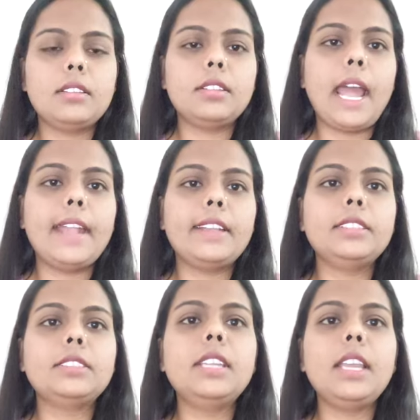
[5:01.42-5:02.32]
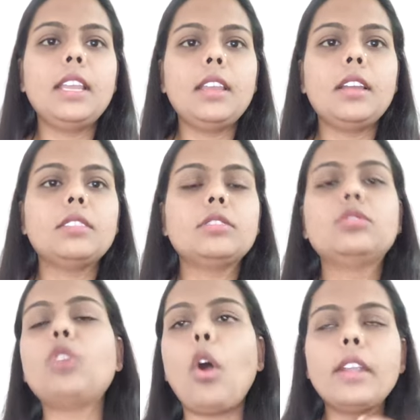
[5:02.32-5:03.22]
that is the
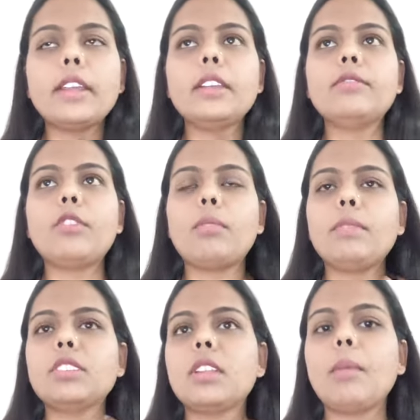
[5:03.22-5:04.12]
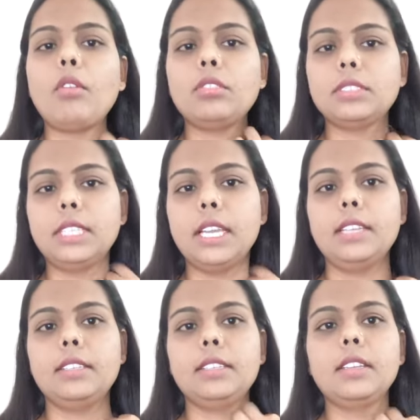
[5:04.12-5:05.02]
short information about cell.
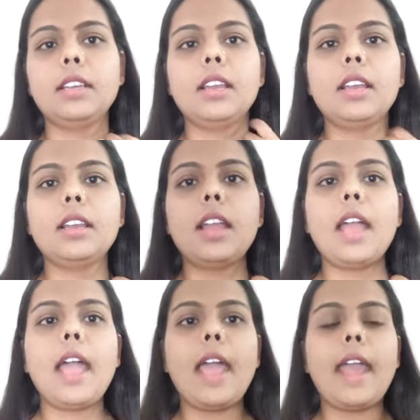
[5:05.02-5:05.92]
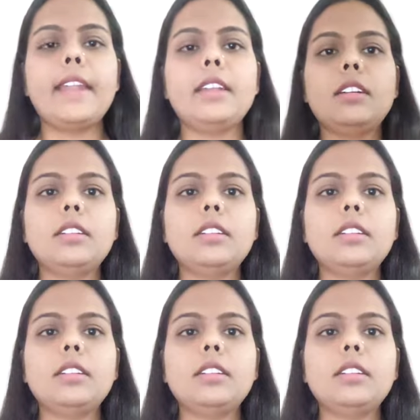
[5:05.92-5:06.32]
And